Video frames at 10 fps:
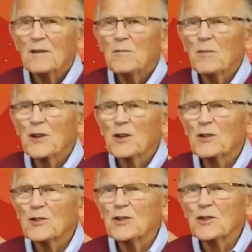But the
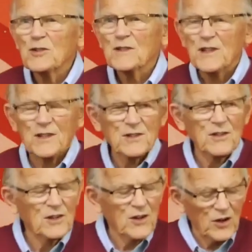good news is
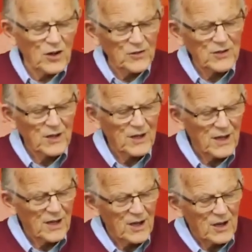that God
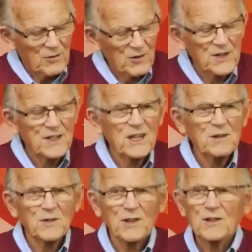
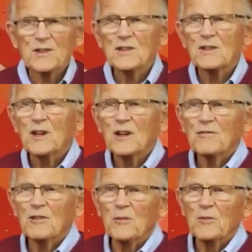redeemed us
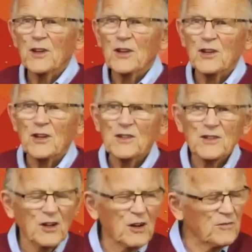from the curse
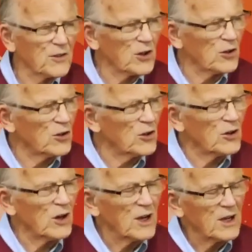of the law
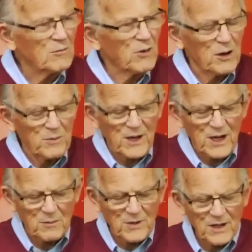by
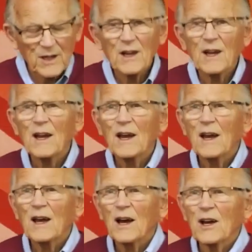becoming
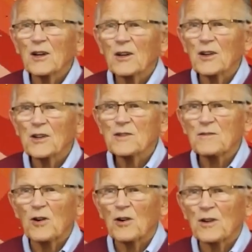a curse
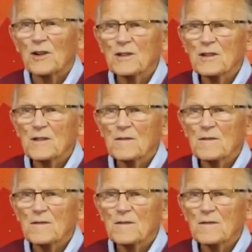for us.